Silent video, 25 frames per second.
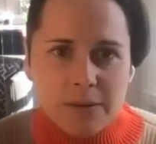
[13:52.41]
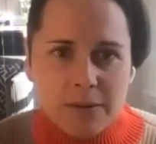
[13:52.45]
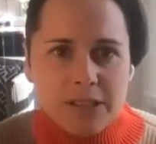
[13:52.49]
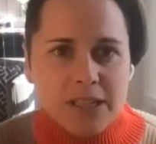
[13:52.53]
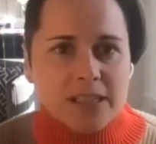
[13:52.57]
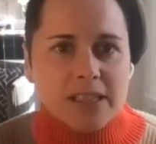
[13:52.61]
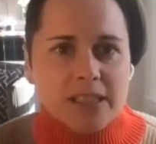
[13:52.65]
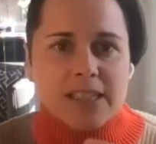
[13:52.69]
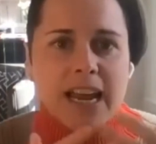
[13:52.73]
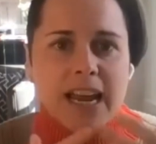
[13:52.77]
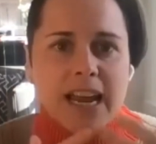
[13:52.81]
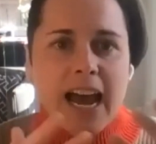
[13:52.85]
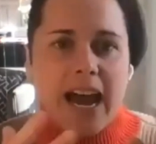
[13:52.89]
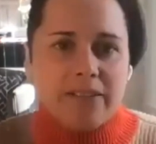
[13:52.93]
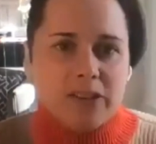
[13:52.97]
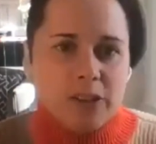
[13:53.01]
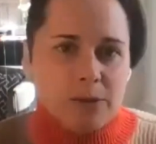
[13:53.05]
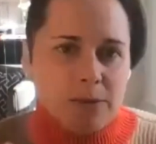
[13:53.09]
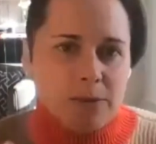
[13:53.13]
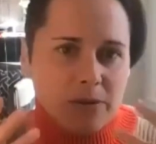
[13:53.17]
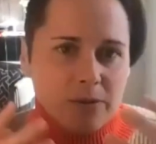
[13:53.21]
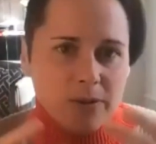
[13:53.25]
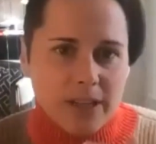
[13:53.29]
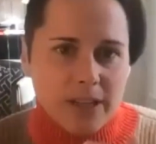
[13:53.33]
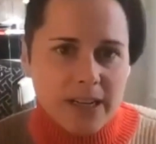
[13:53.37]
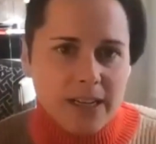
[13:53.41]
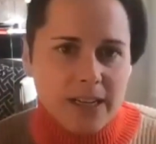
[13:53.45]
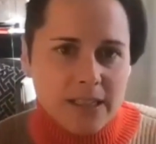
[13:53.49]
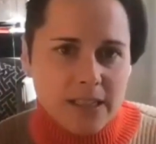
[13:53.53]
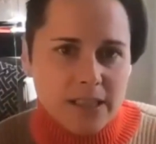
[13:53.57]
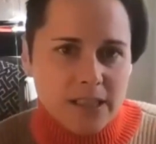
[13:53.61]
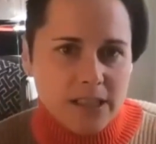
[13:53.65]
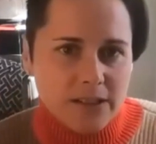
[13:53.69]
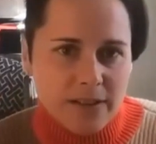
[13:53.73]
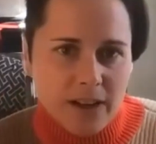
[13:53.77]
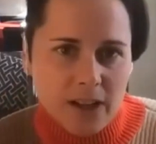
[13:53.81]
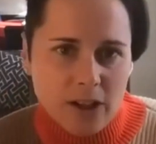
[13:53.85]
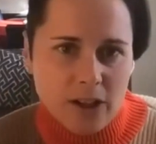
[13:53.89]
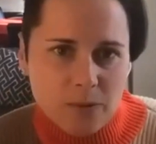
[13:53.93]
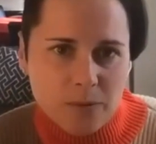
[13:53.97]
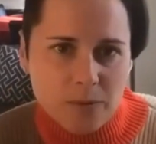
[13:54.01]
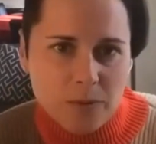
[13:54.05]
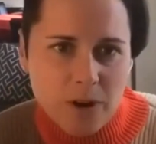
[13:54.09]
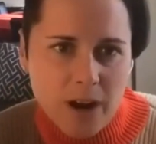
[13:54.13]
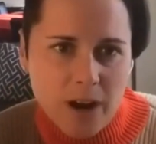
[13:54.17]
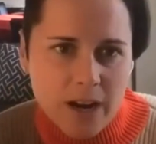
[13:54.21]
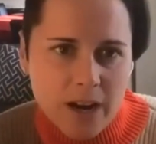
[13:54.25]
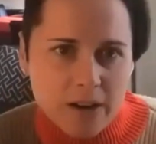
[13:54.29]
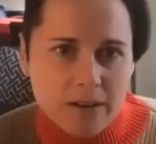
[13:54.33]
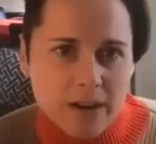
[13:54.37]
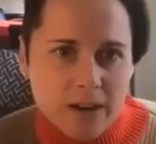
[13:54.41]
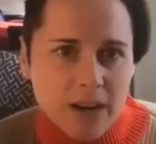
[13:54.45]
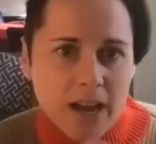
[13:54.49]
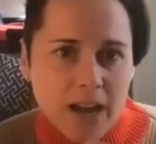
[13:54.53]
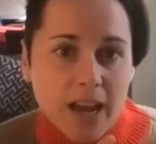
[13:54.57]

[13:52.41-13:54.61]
It doesn't have to be related to developer hiring.